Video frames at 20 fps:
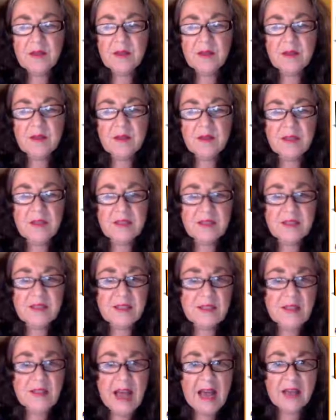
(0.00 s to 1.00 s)
This
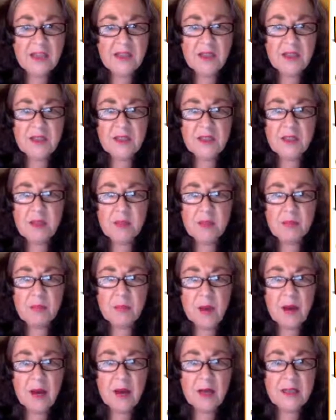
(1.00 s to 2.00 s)
is actually the
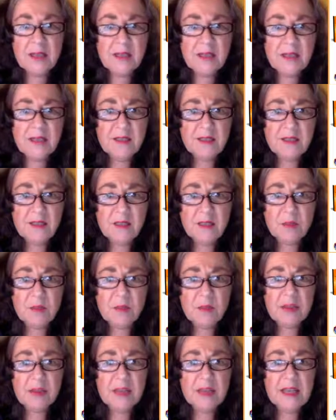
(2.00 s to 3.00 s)
body's
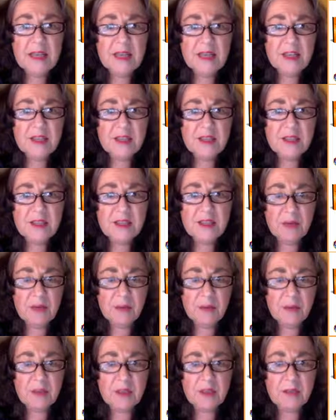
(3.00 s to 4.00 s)
communication
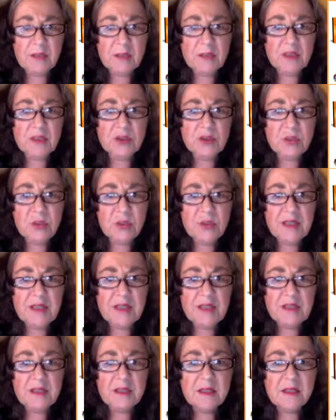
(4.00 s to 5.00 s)
network
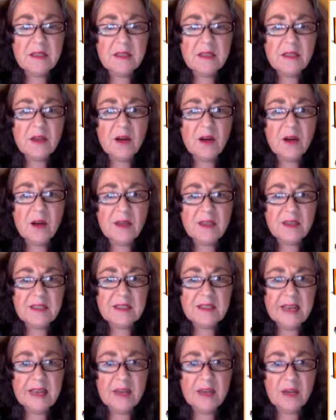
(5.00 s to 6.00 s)
between our
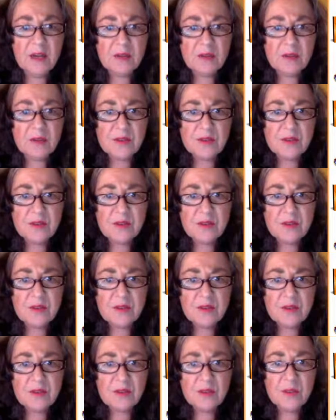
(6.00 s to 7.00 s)
cells,
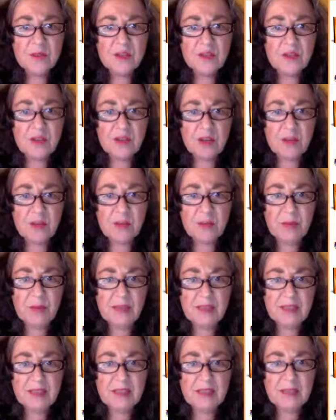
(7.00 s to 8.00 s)
which is our
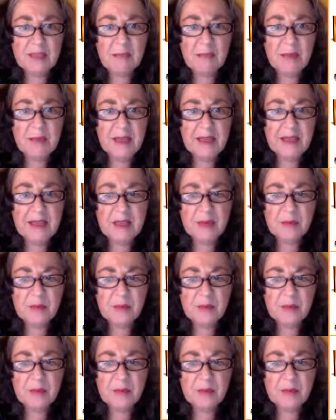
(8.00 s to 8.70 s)
basic makeup.